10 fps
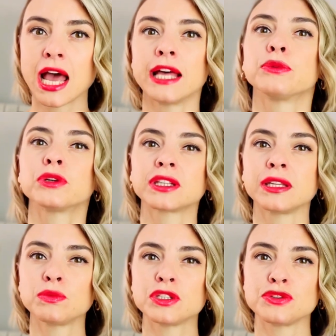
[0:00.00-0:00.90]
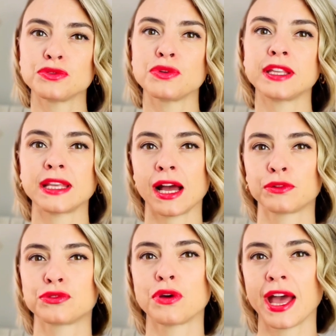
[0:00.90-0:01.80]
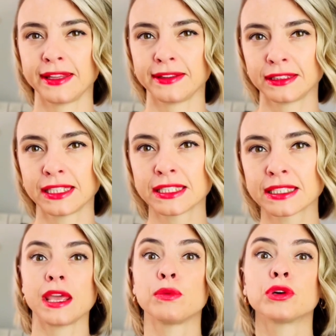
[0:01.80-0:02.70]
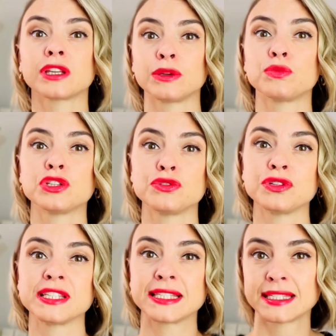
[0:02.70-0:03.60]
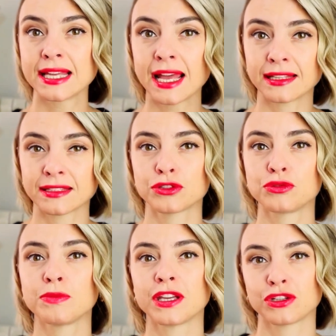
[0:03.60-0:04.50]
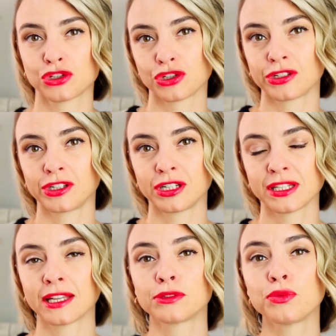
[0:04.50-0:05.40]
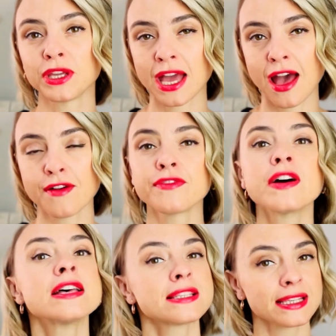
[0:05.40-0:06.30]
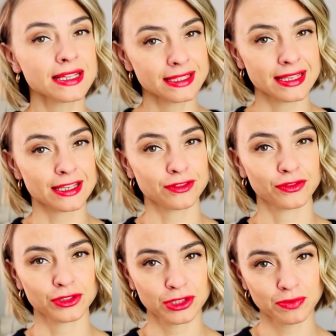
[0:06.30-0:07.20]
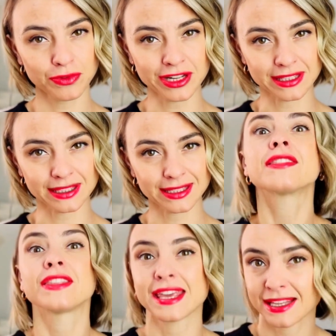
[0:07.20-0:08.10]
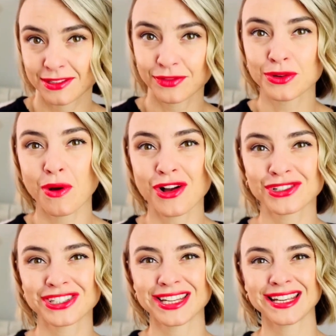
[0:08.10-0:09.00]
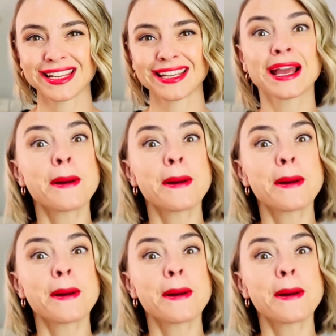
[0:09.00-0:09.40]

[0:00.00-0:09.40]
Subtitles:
and what can we do and how to handle it, and what can we do instead to make sure that we have successful sprints. Thanks for watching.